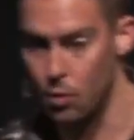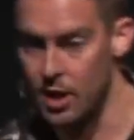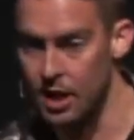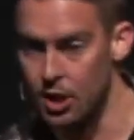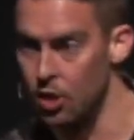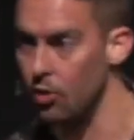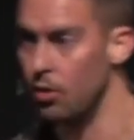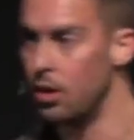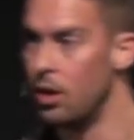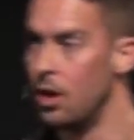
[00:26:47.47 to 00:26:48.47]
that we could do.
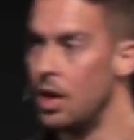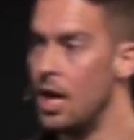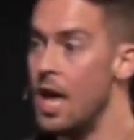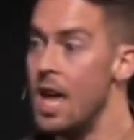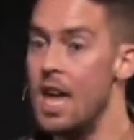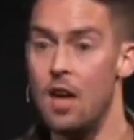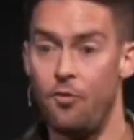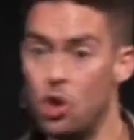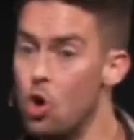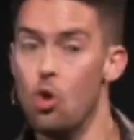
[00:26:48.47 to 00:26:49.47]

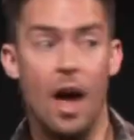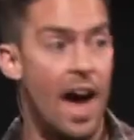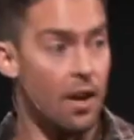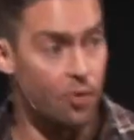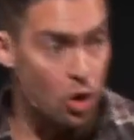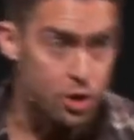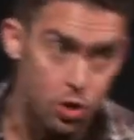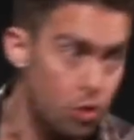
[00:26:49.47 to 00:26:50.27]
If you, out of those